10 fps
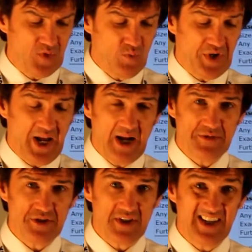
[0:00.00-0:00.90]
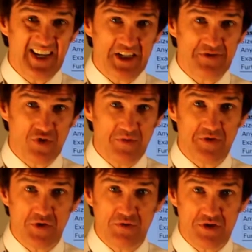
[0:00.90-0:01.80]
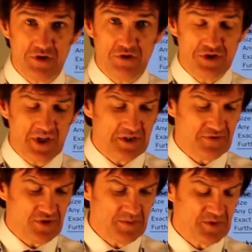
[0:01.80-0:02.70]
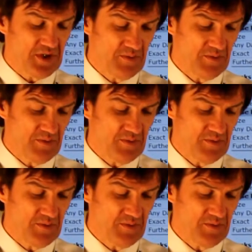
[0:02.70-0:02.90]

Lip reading: what happens to the case form for those that use case forms.